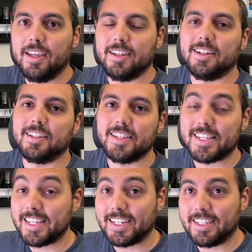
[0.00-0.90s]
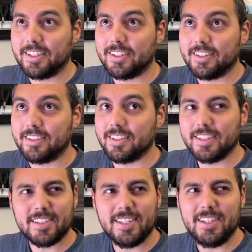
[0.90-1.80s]
uh, to six to
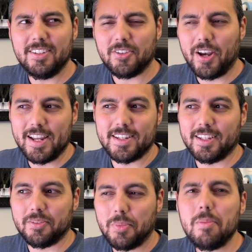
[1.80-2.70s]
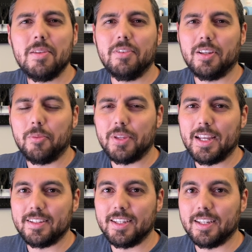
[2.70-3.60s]
sixteen or eighteen, maybe even up to
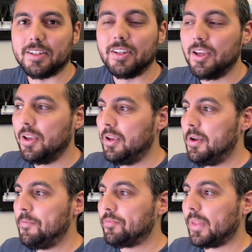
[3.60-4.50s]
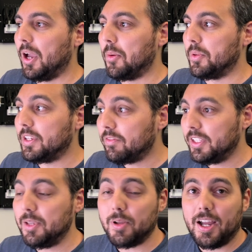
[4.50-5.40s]
eighteen. Uh, but definitely
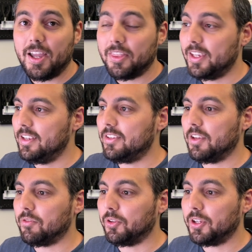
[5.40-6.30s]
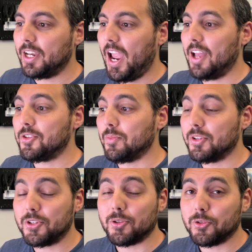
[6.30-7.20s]
keep an eye on these if you're looking to add some
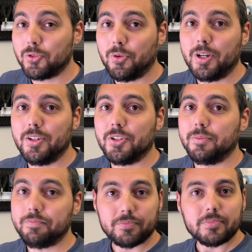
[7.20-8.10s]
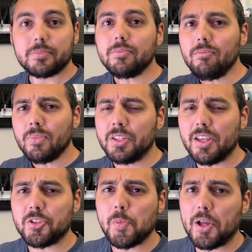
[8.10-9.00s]
additional storage.
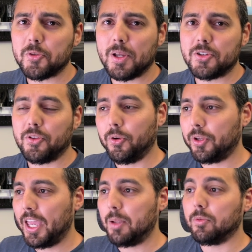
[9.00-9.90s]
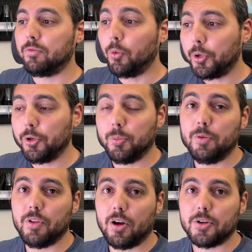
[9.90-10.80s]
Test them out to make sure they're okay before you remove
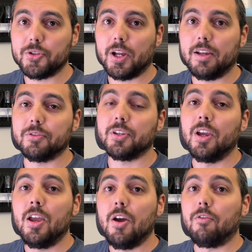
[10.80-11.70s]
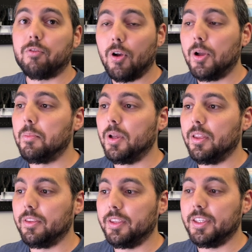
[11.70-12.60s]
the hard drives from
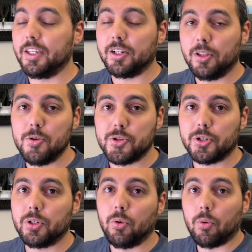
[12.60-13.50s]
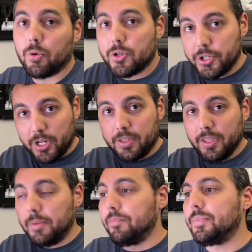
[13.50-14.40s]
the enclosure or shuck
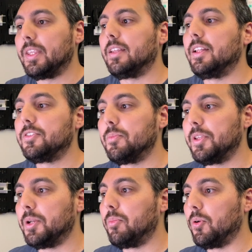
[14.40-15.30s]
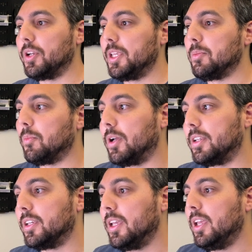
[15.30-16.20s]
them. That's something important to keep in
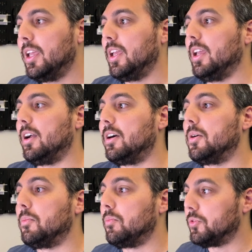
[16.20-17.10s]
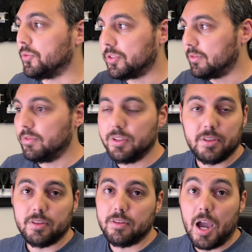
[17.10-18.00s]
mind. Um, so
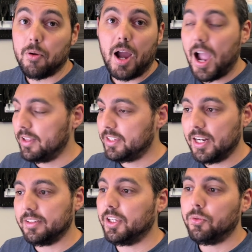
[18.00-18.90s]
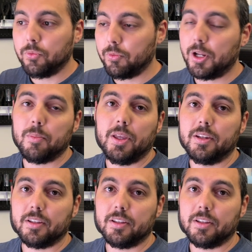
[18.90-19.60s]
I would, ten out of ten would recommend